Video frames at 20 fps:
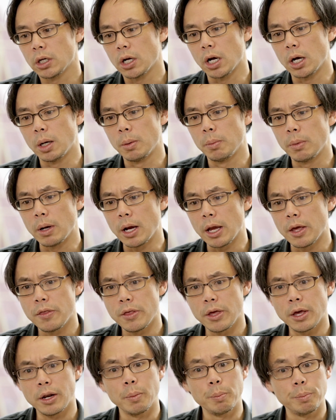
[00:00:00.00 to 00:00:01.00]

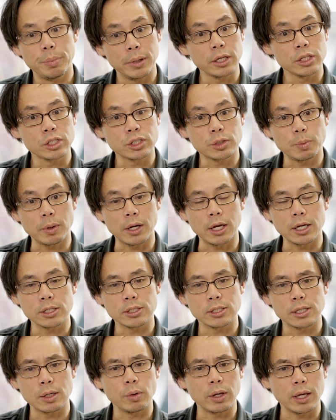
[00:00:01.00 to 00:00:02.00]
And then a big
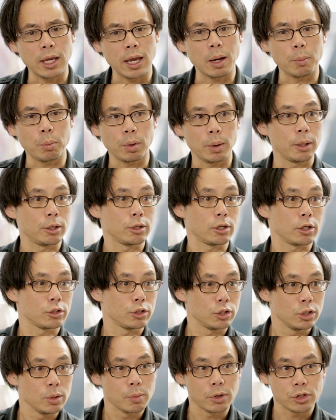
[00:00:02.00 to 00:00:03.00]
space that we can't probably talk
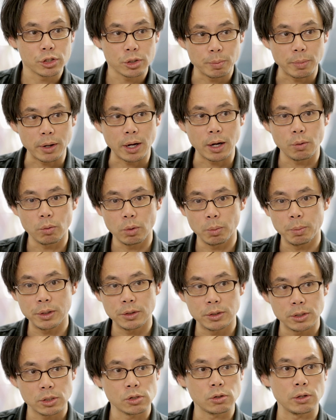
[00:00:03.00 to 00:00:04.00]
too much about will
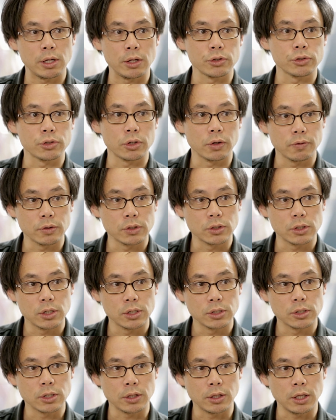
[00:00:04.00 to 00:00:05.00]
be digital health
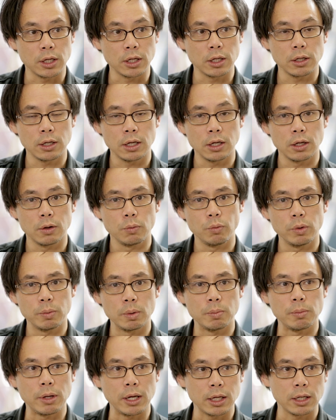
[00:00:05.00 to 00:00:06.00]
services. I think we've
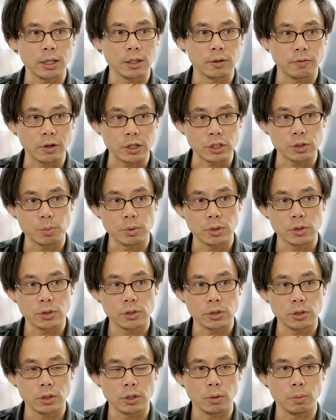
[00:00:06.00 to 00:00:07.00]
been making
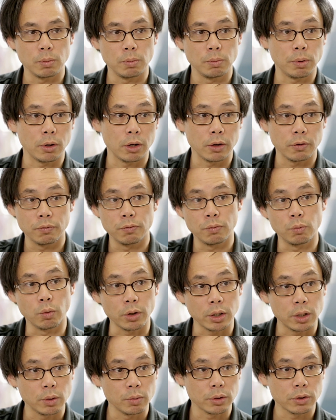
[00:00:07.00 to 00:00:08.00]
investments. Part of
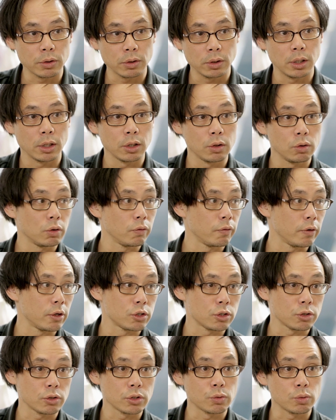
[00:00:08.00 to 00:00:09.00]
working with Google
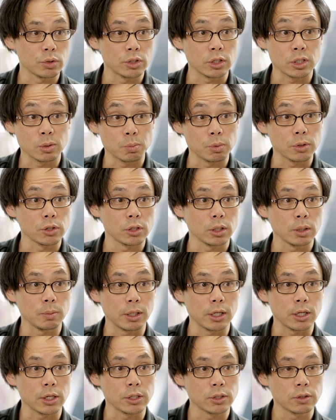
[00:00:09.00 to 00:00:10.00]
Ventures was explicitly
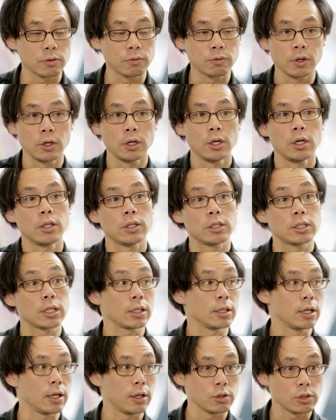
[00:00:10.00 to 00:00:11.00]
because of the
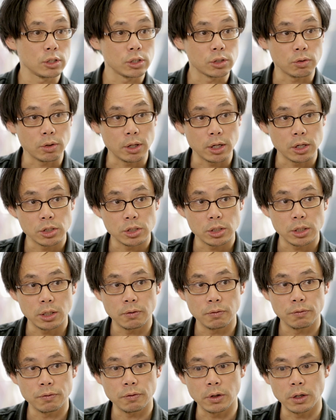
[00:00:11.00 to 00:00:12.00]
technology strategy
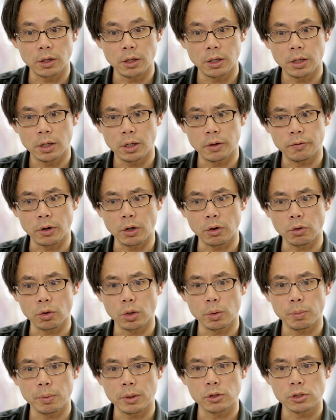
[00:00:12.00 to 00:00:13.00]
of our
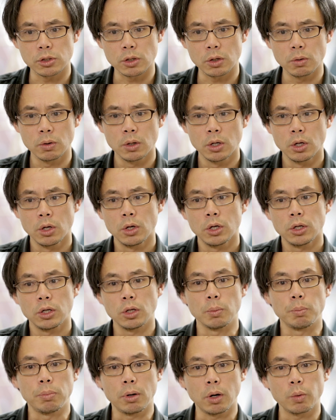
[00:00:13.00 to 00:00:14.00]
group. And so,
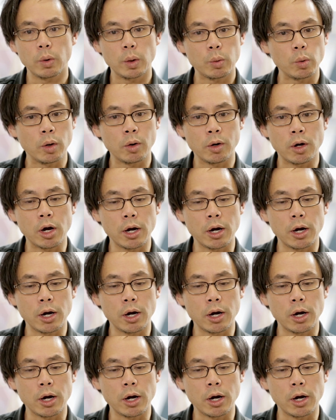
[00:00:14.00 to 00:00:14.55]
part of what we want